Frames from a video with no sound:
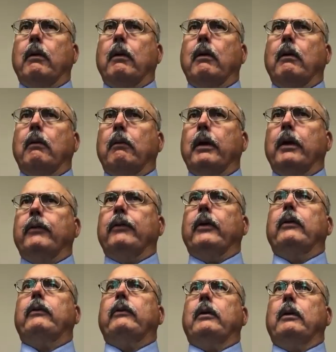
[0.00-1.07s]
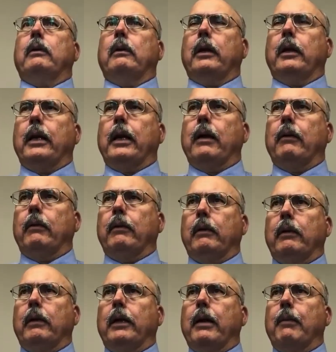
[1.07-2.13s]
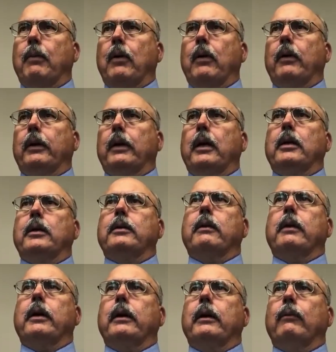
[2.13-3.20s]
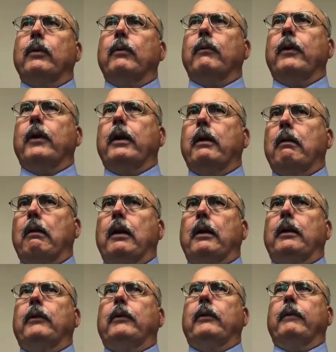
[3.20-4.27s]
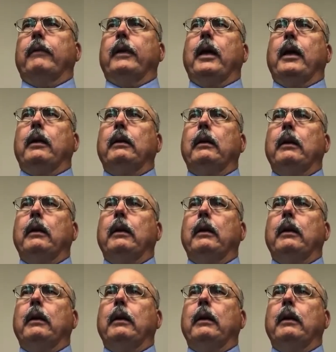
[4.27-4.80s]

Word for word: are exist in, in, that, in that part of the country. And we're very cognizant of that.